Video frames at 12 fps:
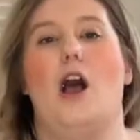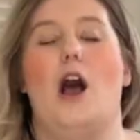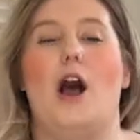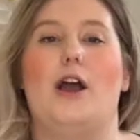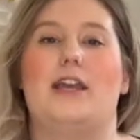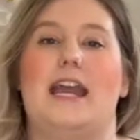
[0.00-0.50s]

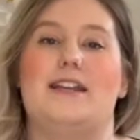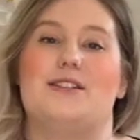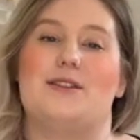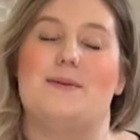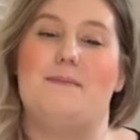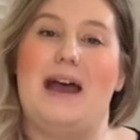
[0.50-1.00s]
Okay, so
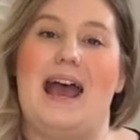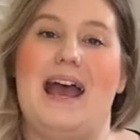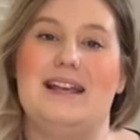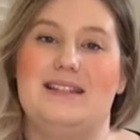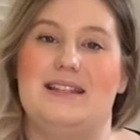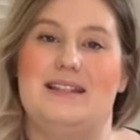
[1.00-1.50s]
the mat
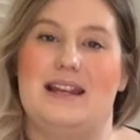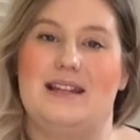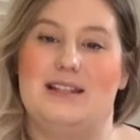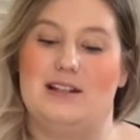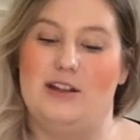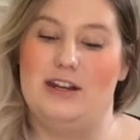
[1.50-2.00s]
has the
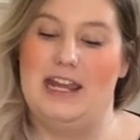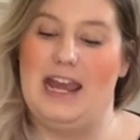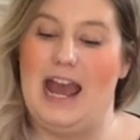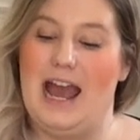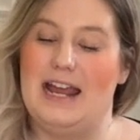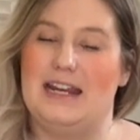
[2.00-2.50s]
stencil on it
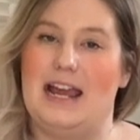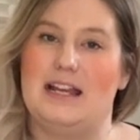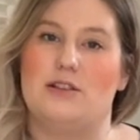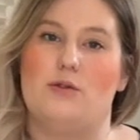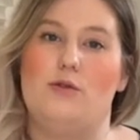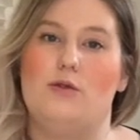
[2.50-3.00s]
and it has
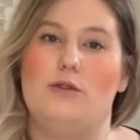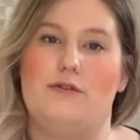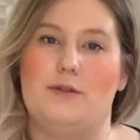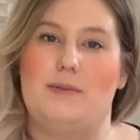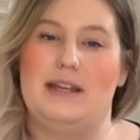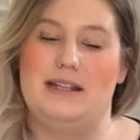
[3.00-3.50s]
all of the
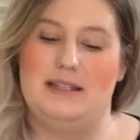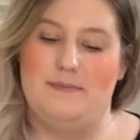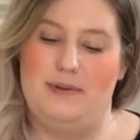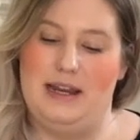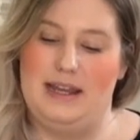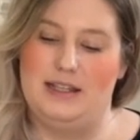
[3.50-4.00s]
pins in
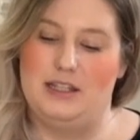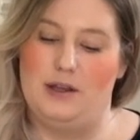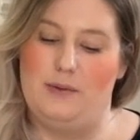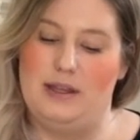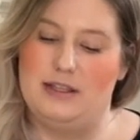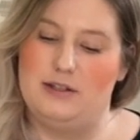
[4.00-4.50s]
place, so
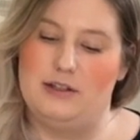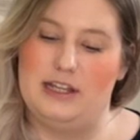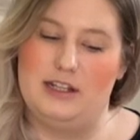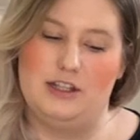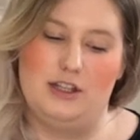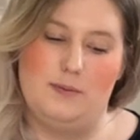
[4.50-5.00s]
it's looking
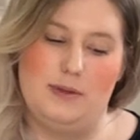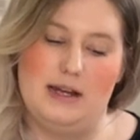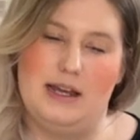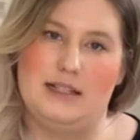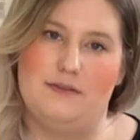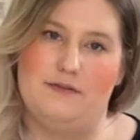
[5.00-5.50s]
super
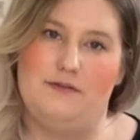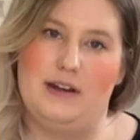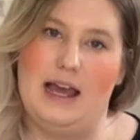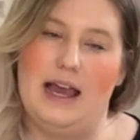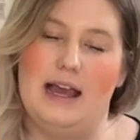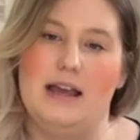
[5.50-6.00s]
nice and
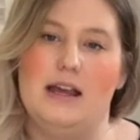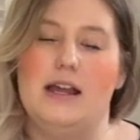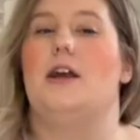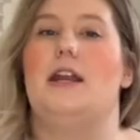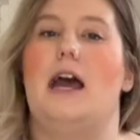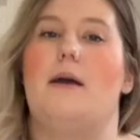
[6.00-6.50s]
flat.
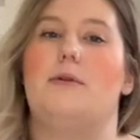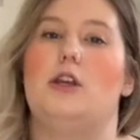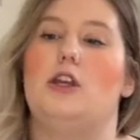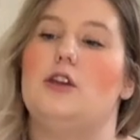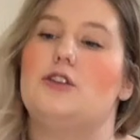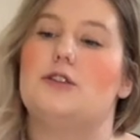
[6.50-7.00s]
Now I'm going
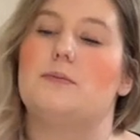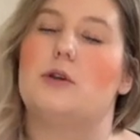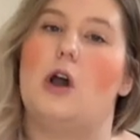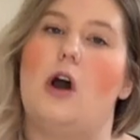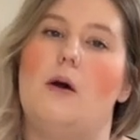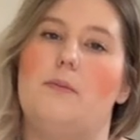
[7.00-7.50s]
to use some
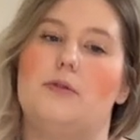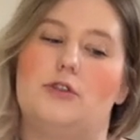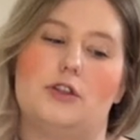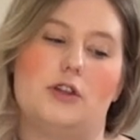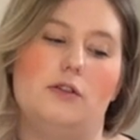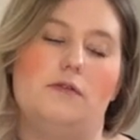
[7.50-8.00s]
cardboard to
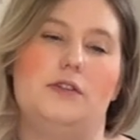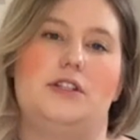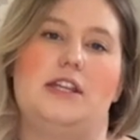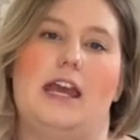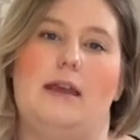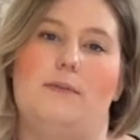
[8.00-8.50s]
cover the
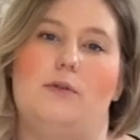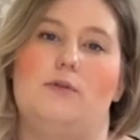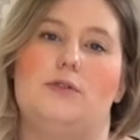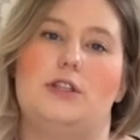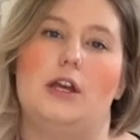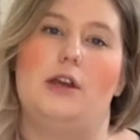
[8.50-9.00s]
table
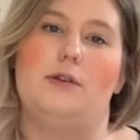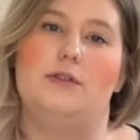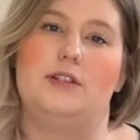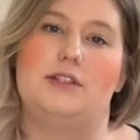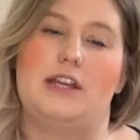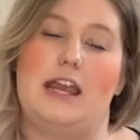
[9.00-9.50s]
so the
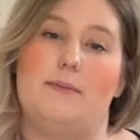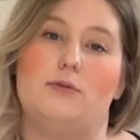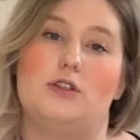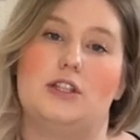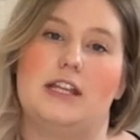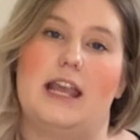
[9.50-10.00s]
table
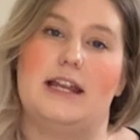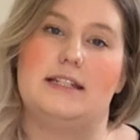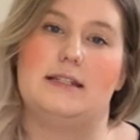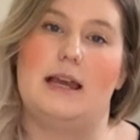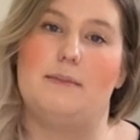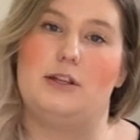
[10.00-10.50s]
doesn't get
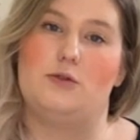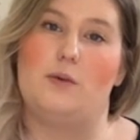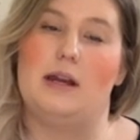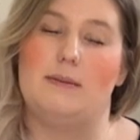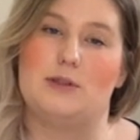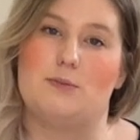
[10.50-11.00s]
damaged while
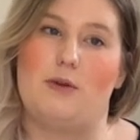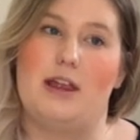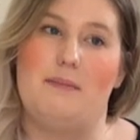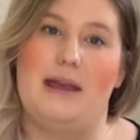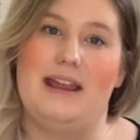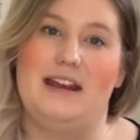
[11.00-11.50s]
I'm spray
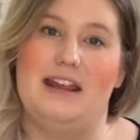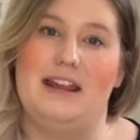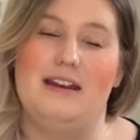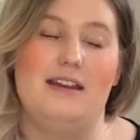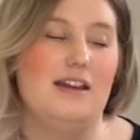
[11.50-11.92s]
painting.